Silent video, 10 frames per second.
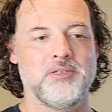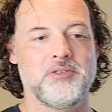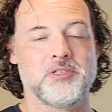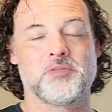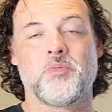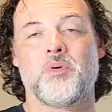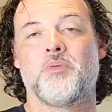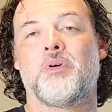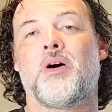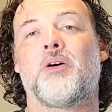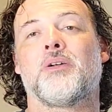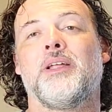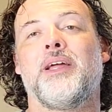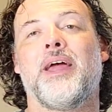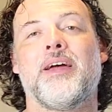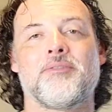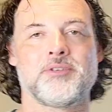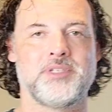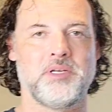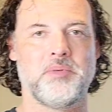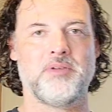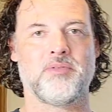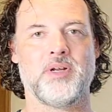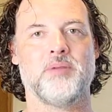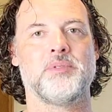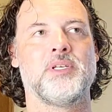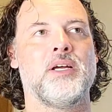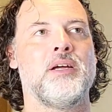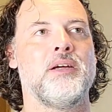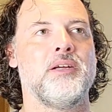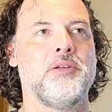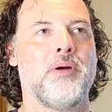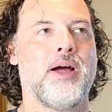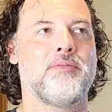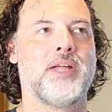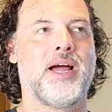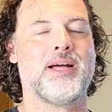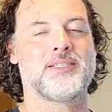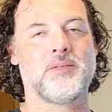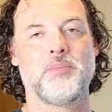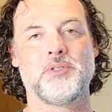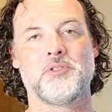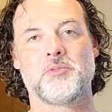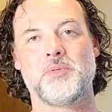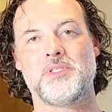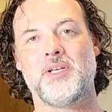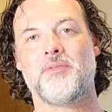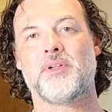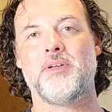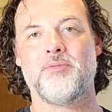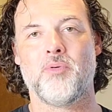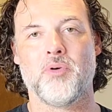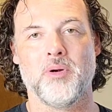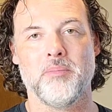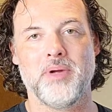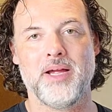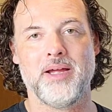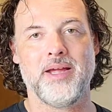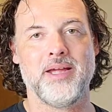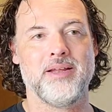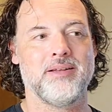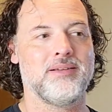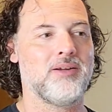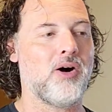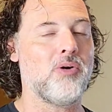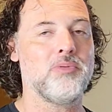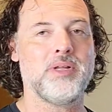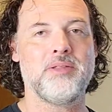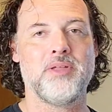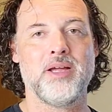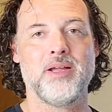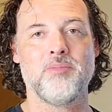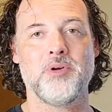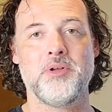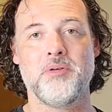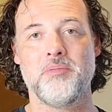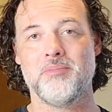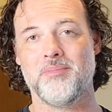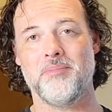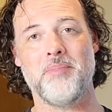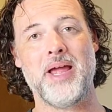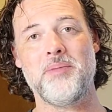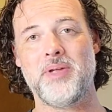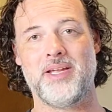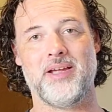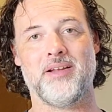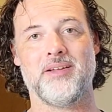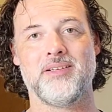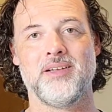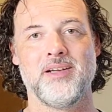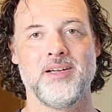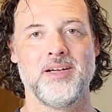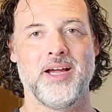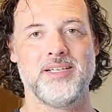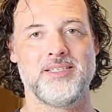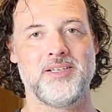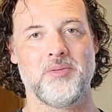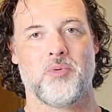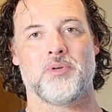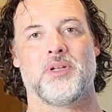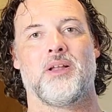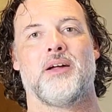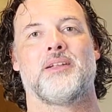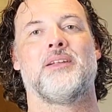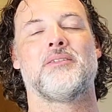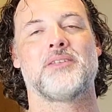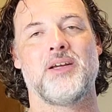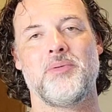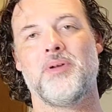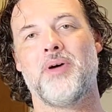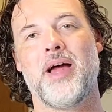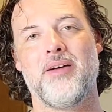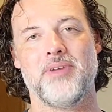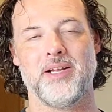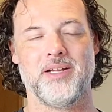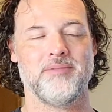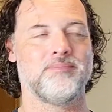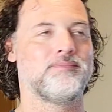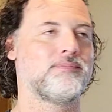You just won't hardly ever see beef ribs. You have to ask the butcher specifically for them, and only then will you maybe get it. And still, more than likely, they'll say we don't have any.